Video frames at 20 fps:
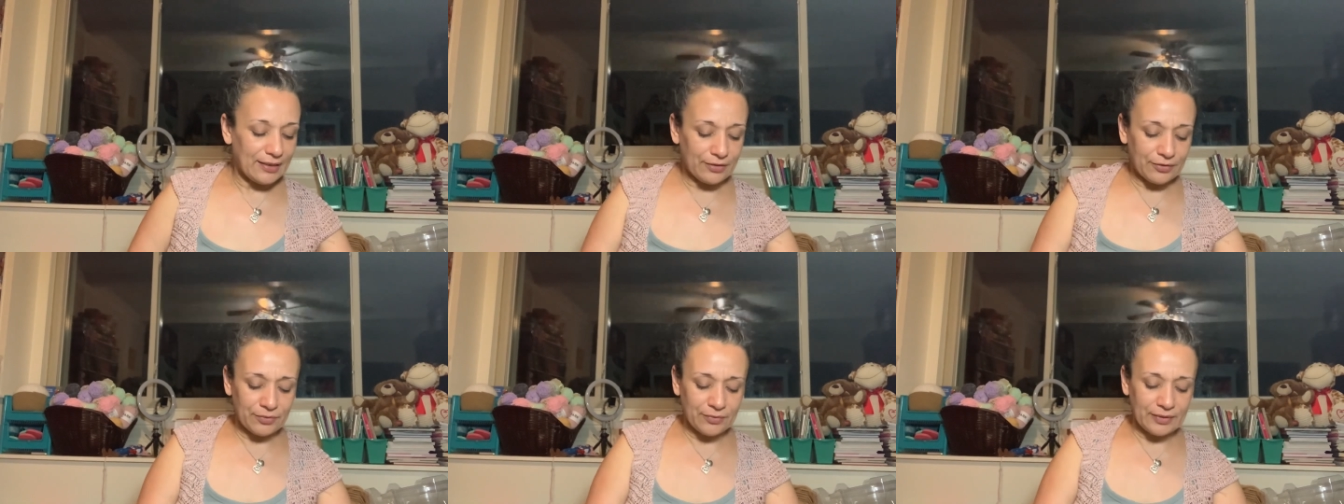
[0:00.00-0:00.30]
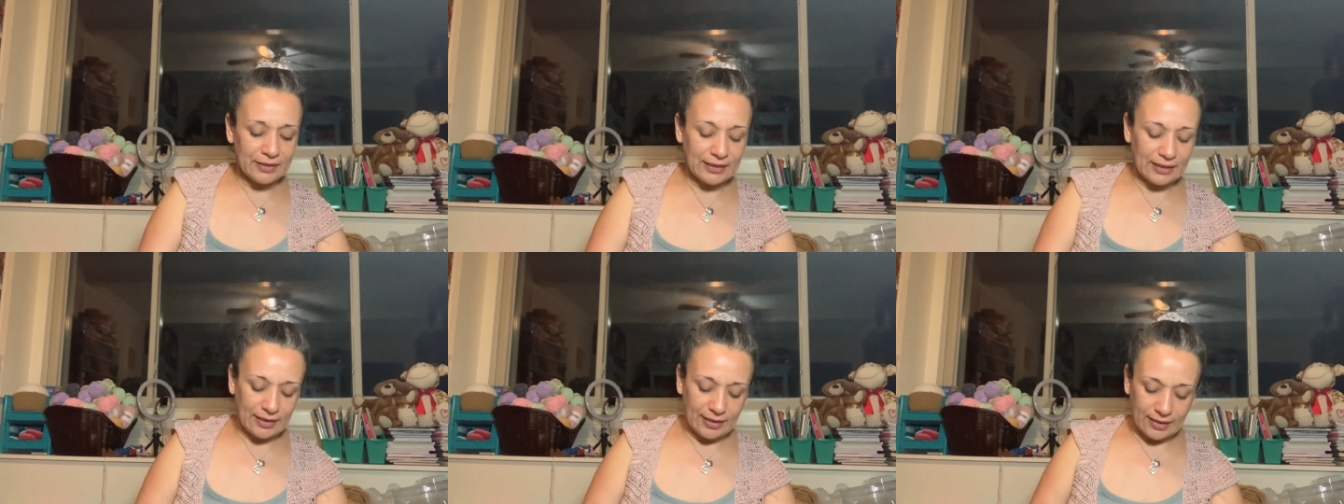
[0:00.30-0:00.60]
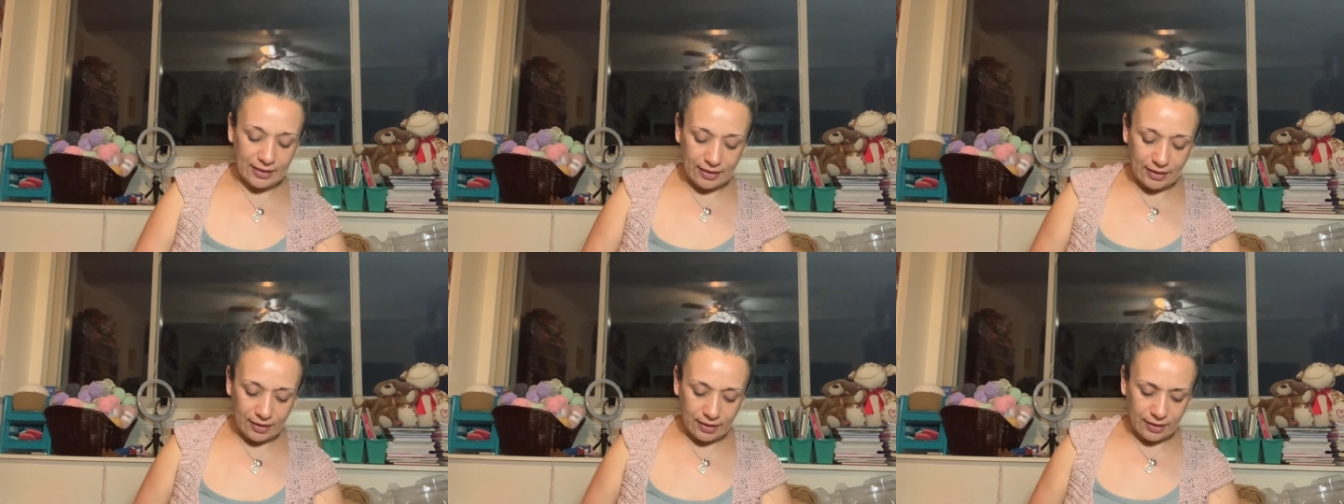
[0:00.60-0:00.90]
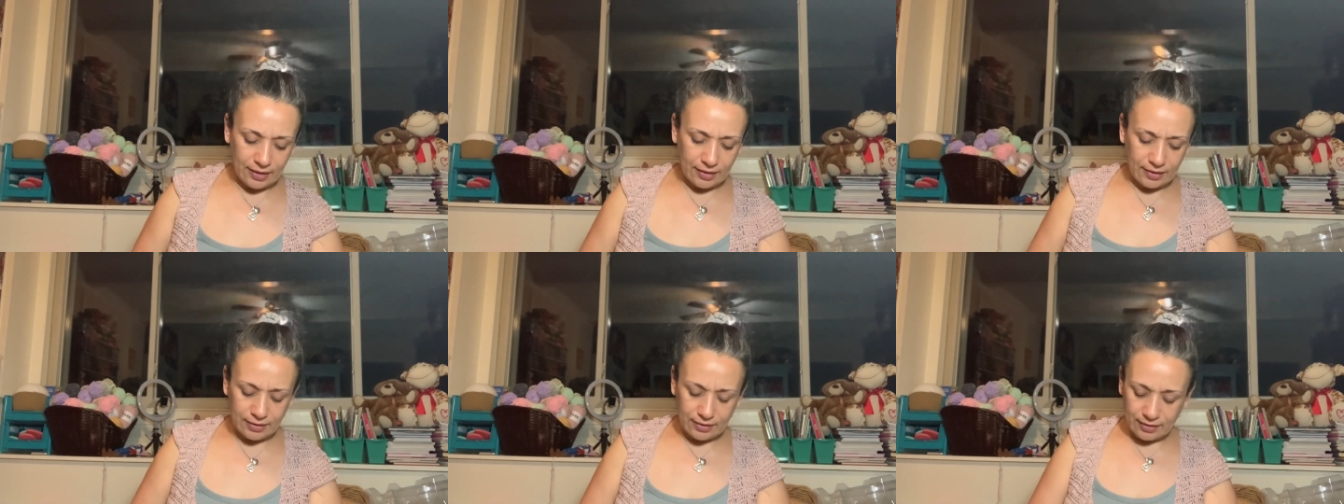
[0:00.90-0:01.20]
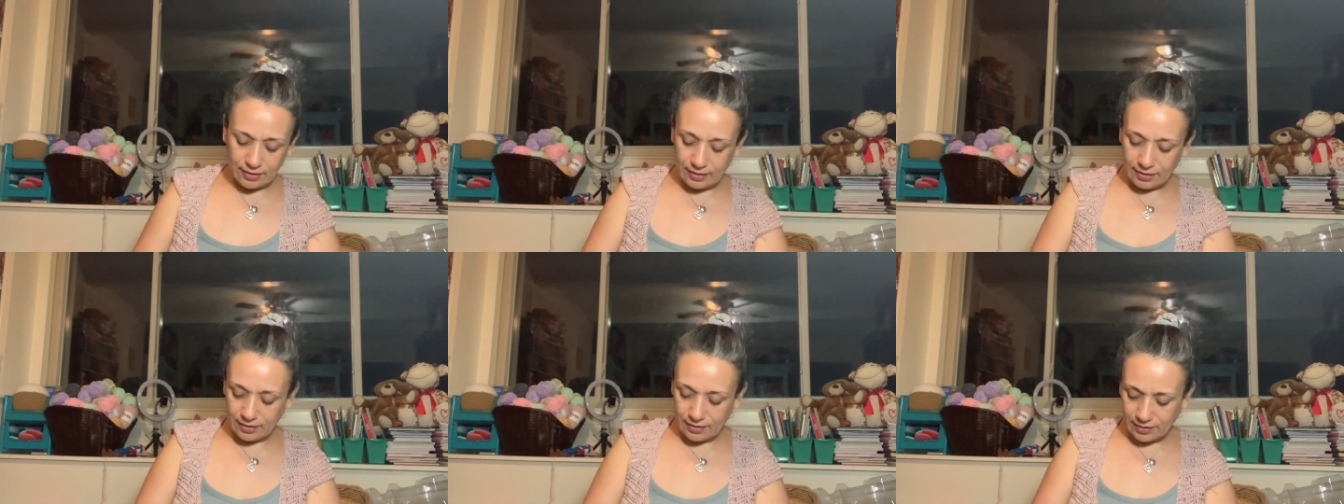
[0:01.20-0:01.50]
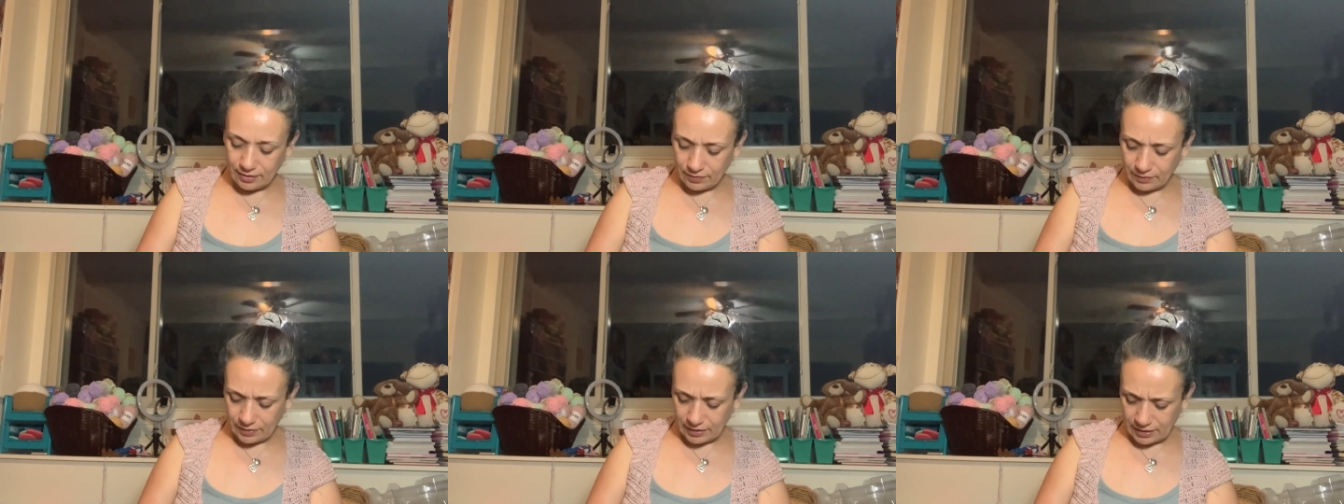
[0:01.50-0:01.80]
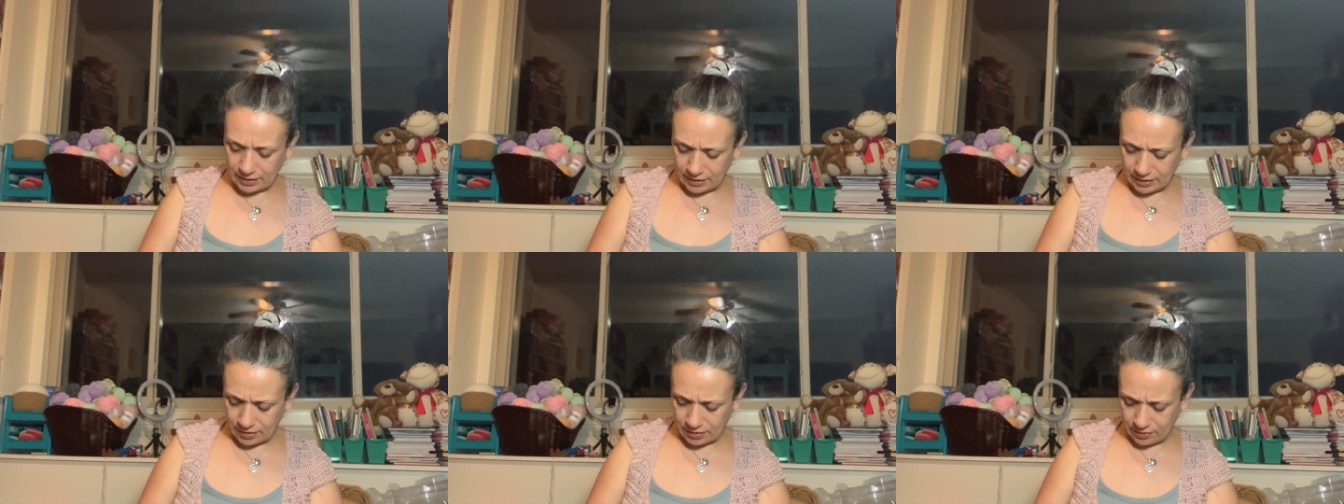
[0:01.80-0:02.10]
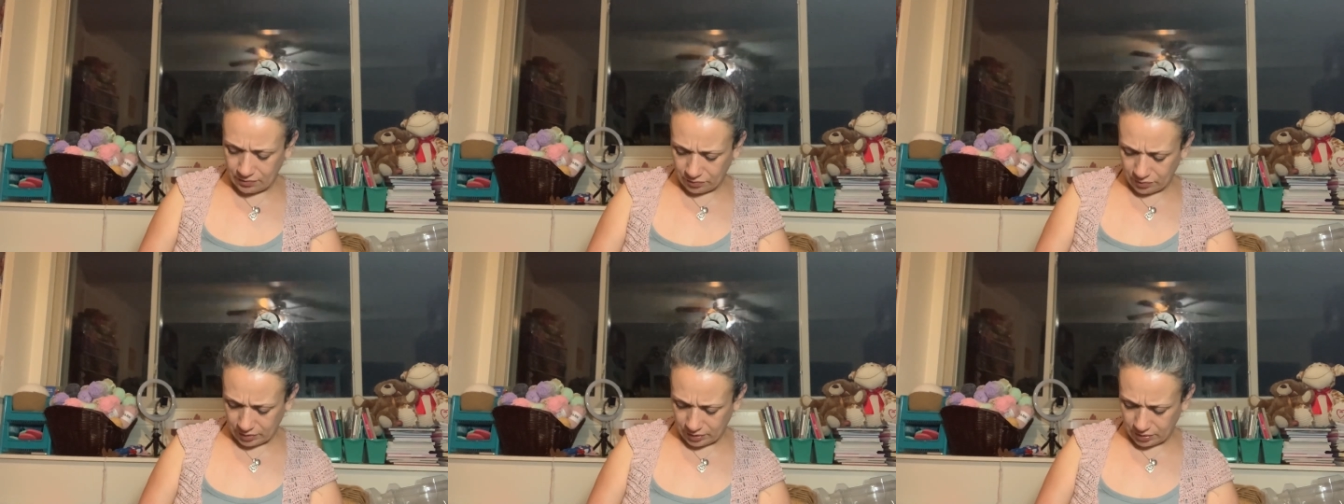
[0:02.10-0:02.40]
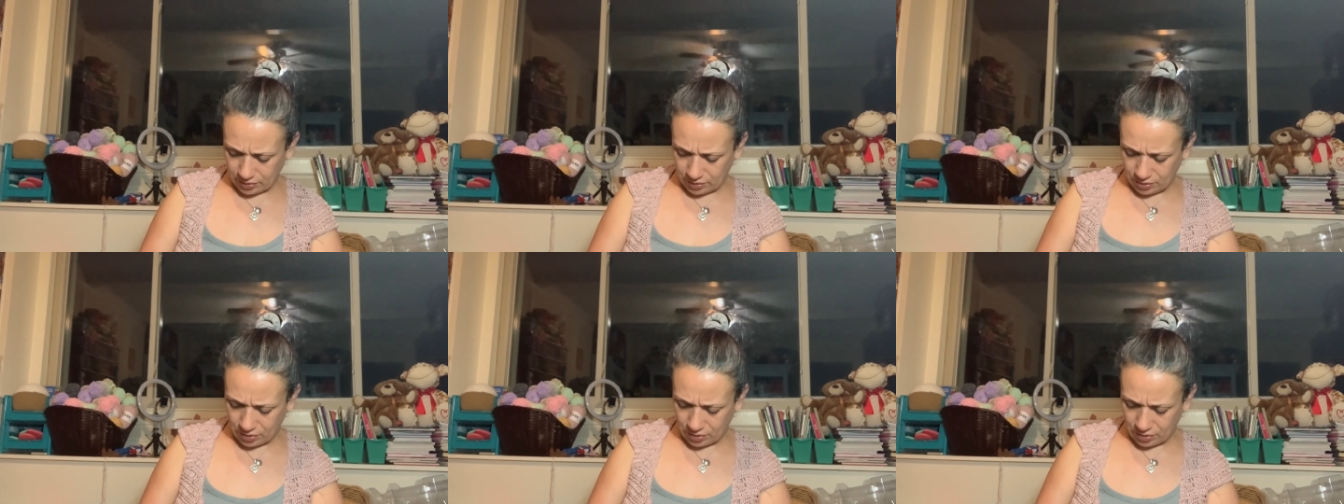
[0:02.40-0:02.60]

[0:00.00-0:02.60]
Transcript: other one that I got was this one